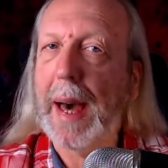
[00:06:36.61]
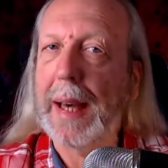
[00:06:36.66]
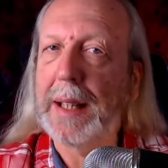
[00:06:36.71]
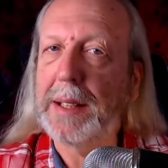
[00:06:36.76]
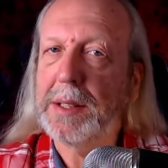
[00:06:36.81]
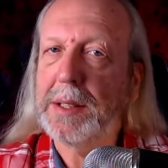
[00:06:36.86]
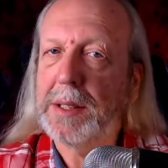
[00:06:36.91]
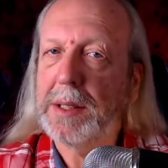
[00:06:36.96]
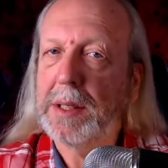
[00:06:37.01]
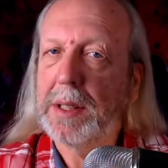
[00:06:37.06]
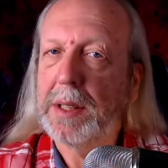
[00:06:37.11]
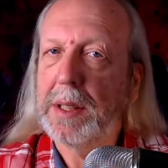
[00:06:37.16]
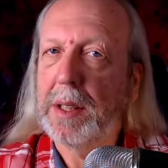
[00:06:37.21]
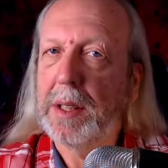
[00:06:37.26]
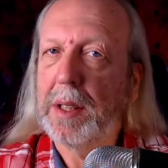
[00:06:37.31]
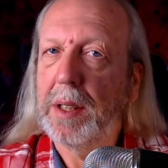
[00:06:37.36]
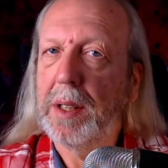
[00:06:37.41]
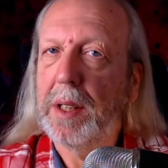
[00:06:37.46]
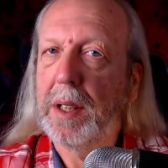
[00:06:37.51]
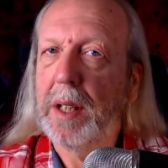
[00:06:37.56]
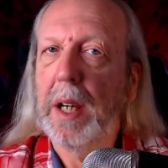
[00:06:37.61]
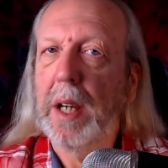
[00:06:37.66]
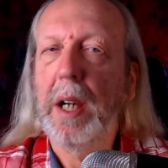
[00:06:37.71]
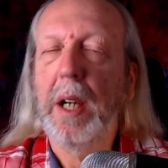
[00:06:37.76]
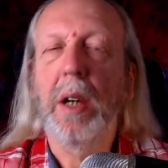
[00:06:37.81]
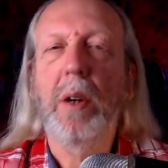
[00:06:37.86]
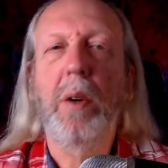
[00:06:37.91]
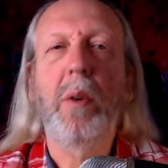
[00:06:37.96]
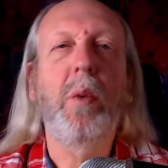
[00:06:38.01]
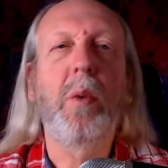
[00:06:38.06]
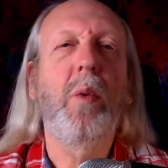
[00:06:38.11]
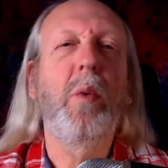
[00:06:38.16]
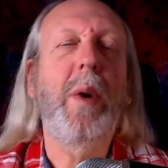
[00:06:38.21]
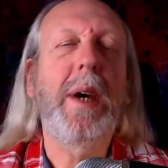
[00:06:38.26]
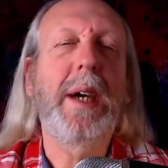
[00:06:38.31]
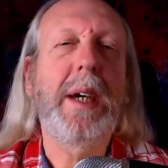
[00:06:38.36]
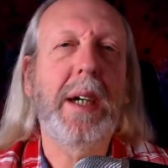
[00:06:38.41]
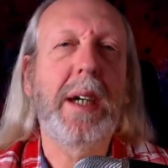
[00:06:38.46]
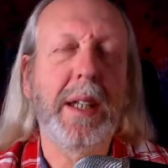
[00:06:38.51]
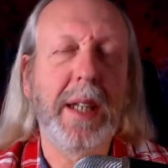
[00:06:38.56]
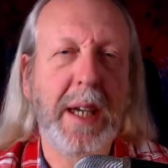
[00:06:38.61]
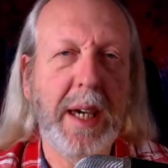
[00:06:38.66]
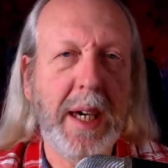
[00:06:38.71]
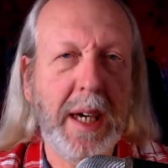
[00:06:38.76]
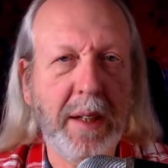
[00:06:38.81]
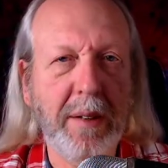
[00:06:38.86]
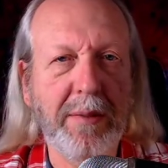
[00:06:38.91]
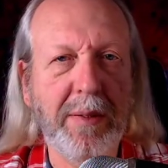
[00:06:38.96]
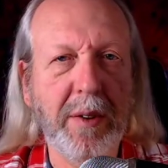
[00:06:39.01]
But we can